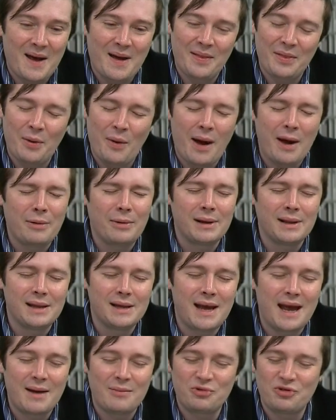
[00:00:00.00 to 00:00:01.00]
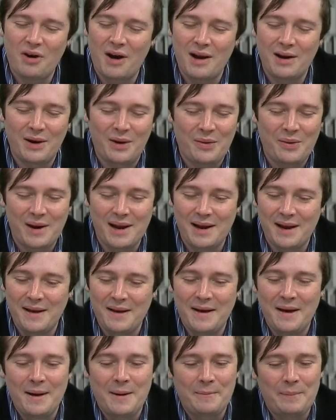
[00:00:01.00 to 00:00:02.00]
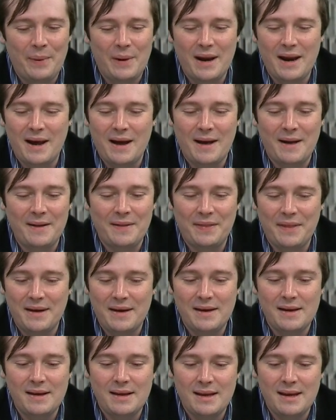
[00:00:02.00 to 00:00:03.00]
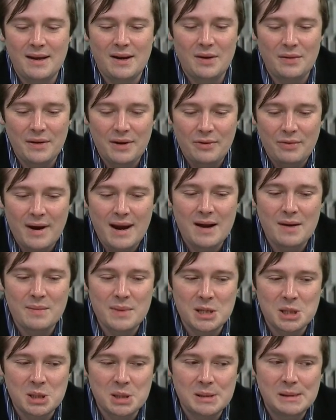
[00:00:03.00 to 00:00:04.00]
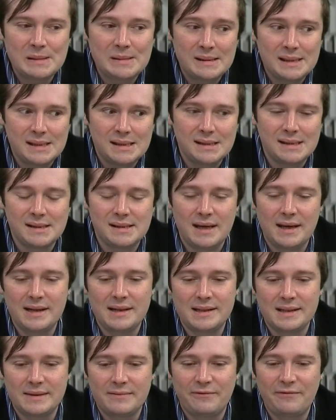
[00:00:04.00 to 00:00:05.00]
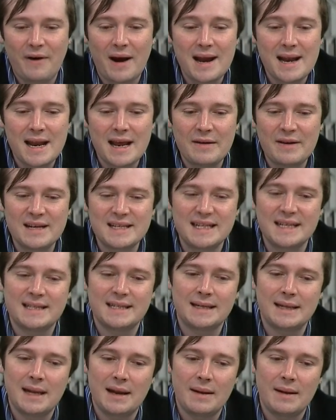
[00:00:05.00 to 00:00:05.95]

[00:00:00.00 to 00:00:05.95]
though I really am trying to quit. But the kratom issue it's frightening because it's